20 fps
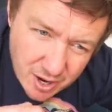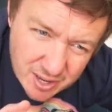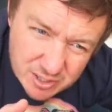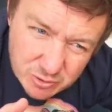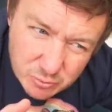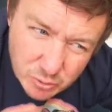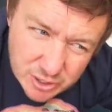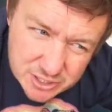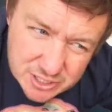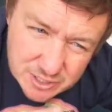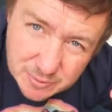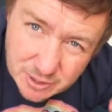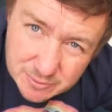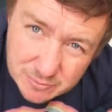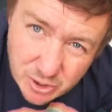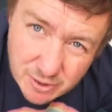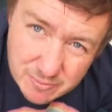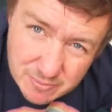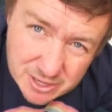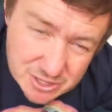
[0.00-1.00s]
In the write-up, I
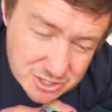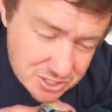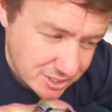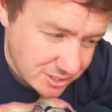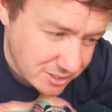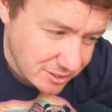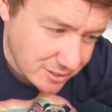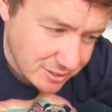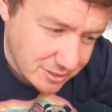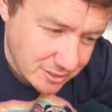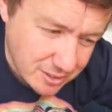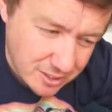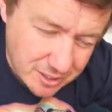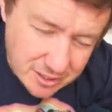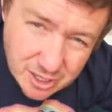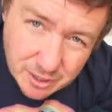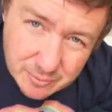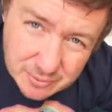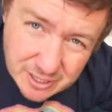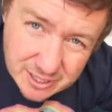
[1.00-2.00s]
might mention that a
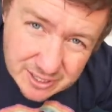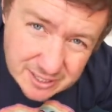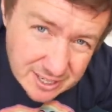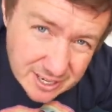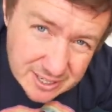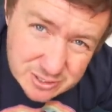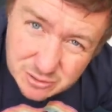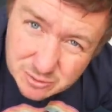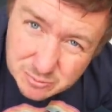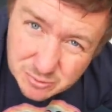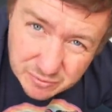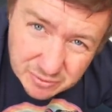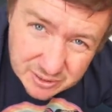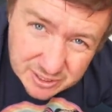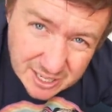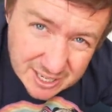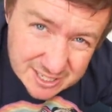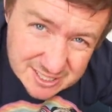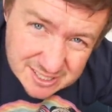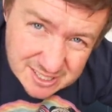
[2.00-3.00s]
cupcake case or a
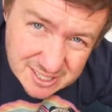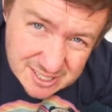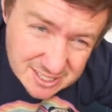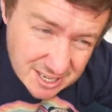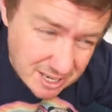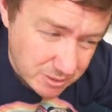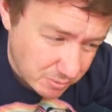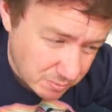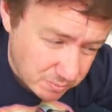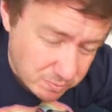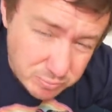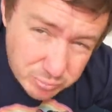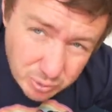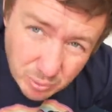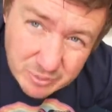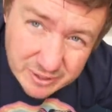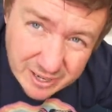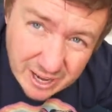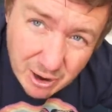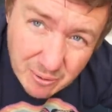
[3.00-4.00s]
muffin case, as I say, would
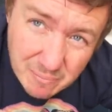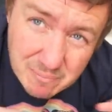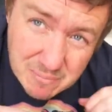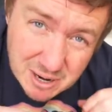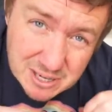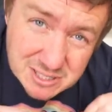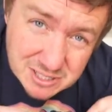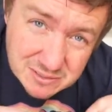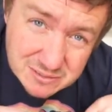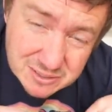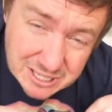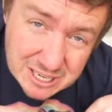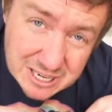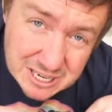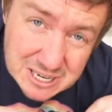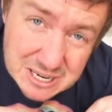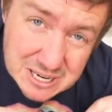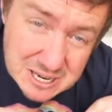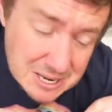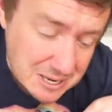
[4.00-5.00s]
probably help massively
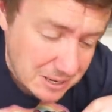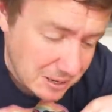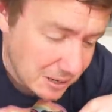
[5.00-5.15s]
here,